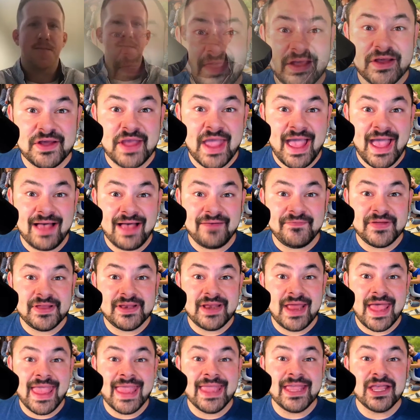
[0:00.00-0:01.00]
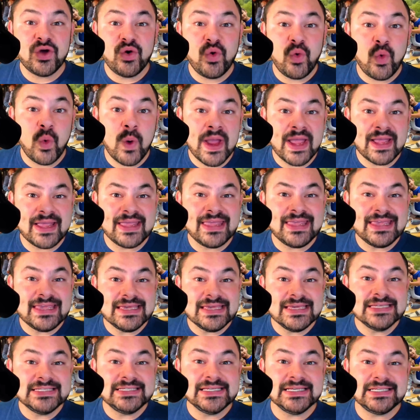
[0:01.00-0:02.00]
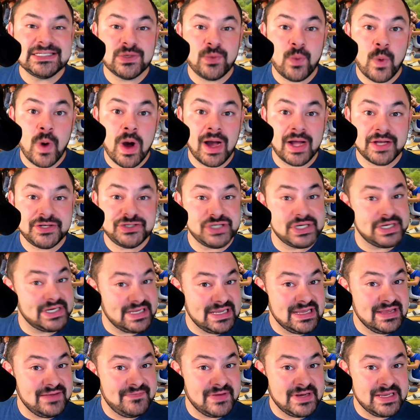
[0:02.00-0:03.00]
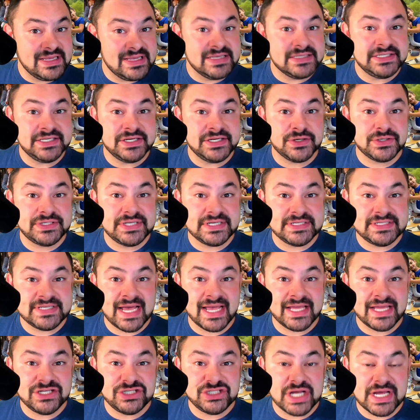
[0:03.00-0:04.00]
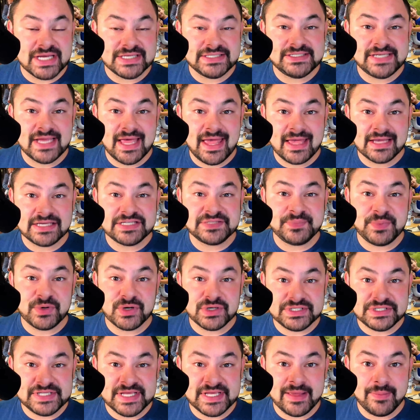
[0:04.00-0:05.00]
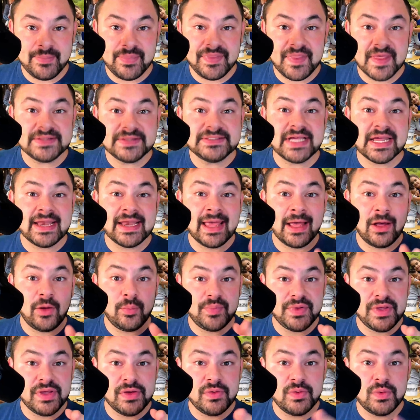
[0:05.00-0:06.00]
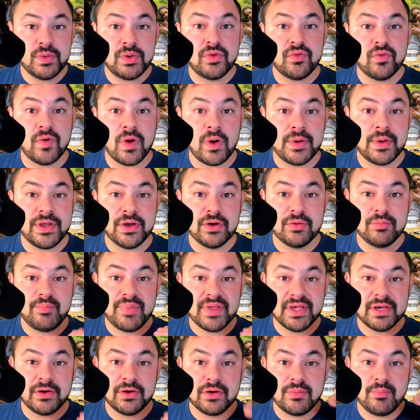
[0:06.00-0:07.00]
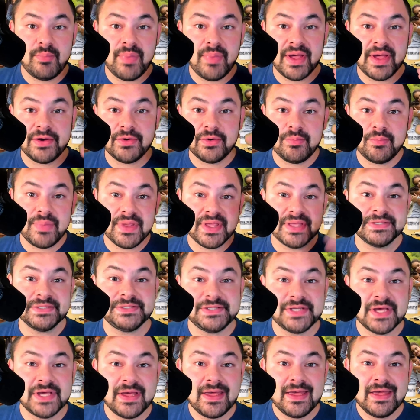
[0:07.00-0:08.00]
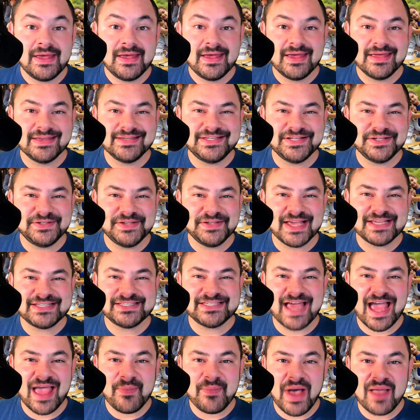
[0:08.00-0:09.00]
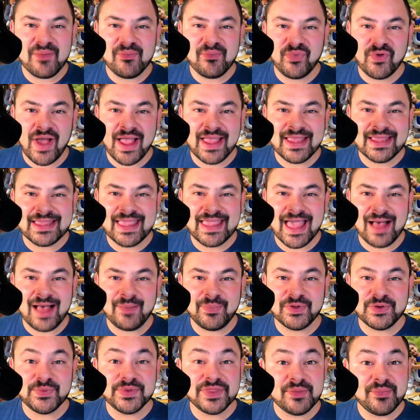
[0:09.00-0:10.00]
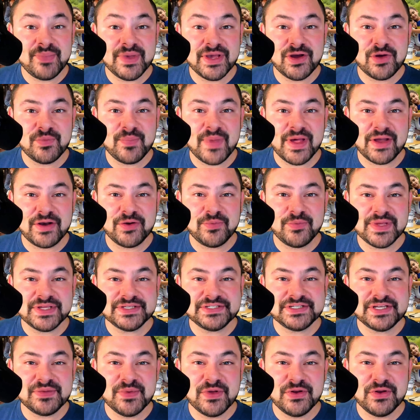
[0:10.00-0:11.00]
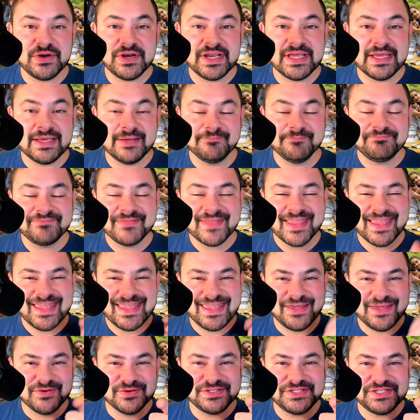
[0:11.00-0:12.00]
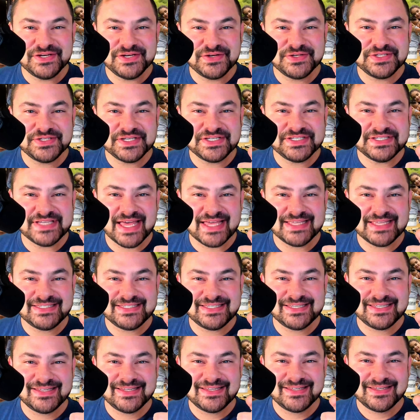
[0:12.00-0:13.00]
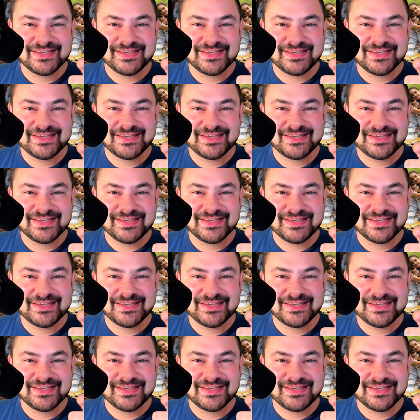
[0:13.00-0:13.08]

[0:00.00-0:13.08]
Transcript: And there you have it, a quick, easy to watch, and even easier to digest expert tip that's going to help you grow your bigger, better biz. Until next time, I'm Bryan Caplan with the Bigger, Better Biz community. Here's to your success.